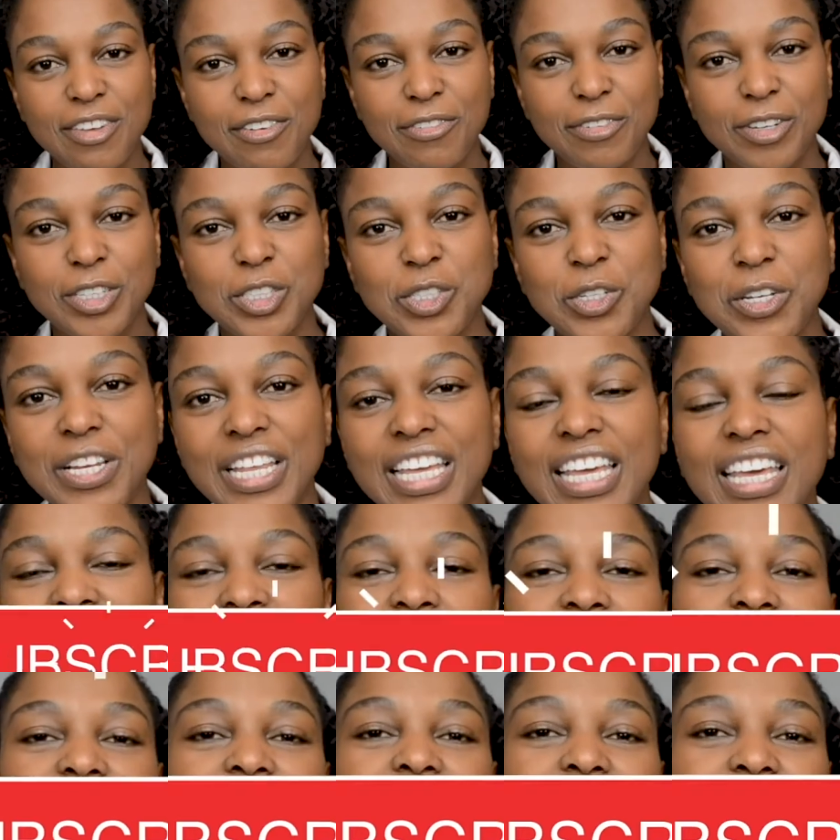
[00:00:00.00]
for tuning
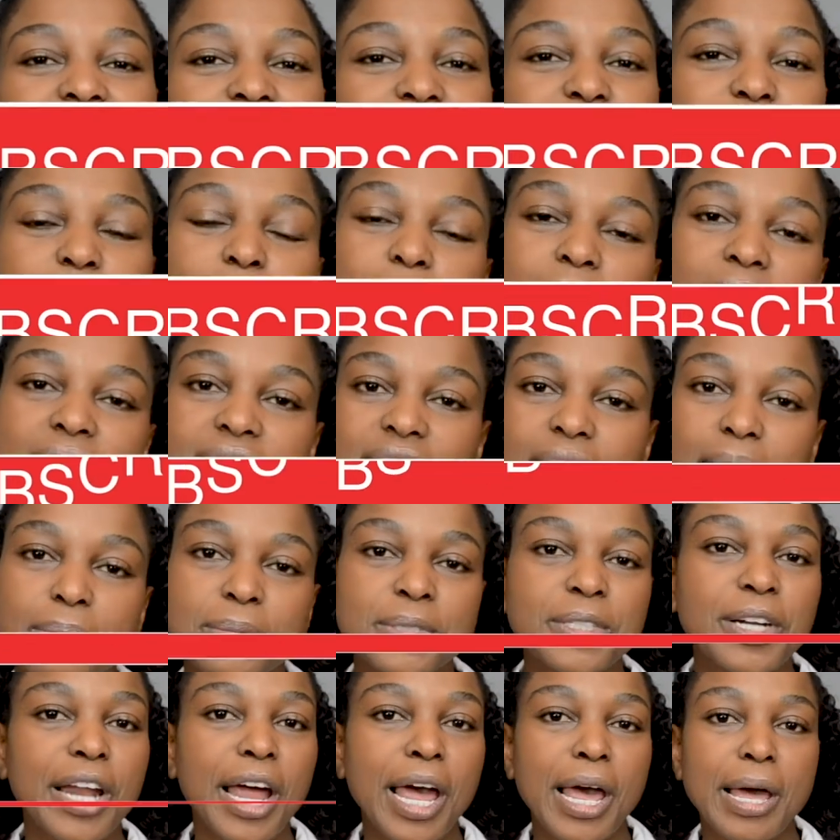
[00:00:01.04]
in. Please
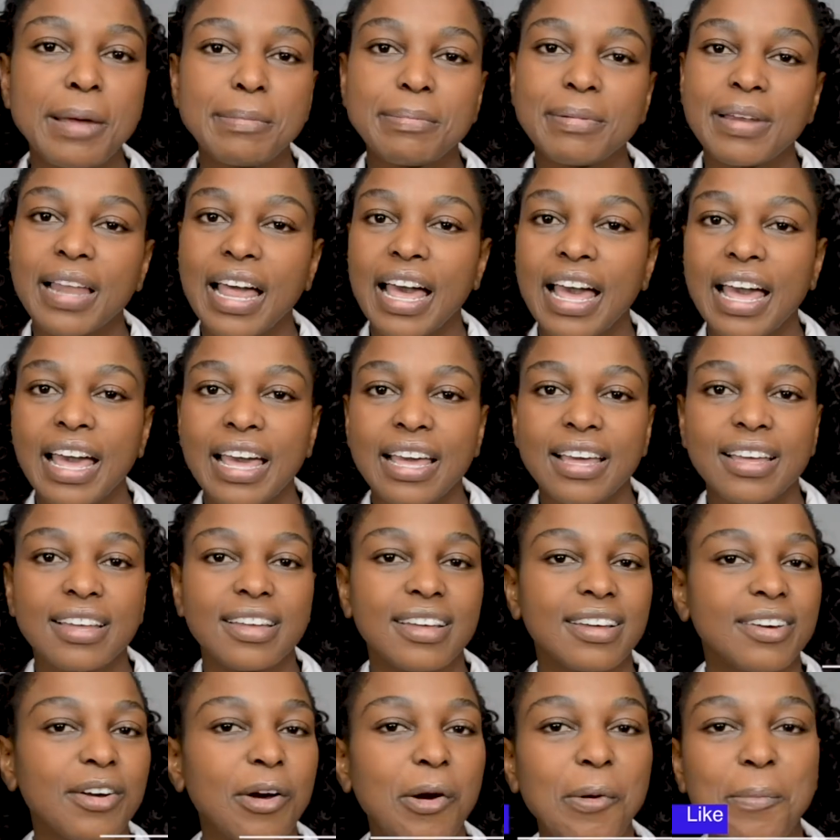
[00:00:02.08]
subscribe,
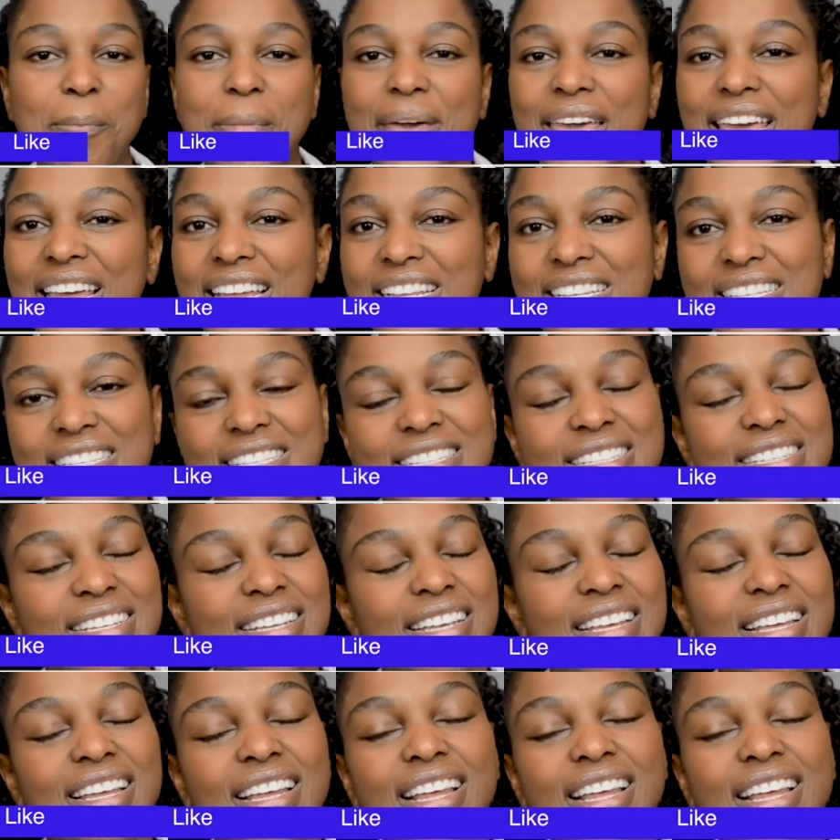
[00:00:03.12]
like, comment.